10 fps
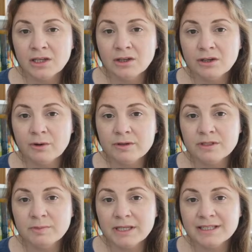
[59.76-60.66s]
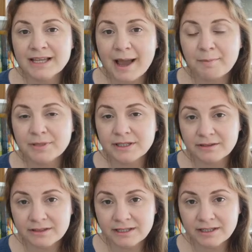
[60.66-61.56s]
you're going to be
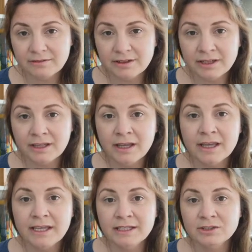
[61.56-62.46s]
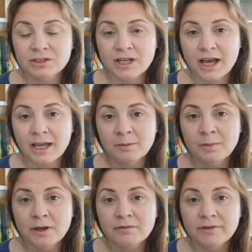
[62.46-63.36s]
adapting the CV each
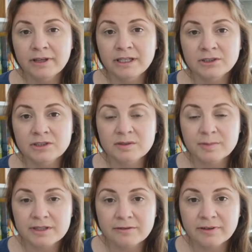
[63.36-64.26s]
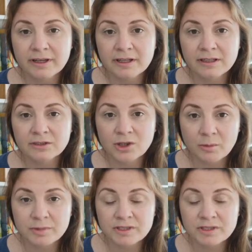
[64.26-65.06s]
time for each specific job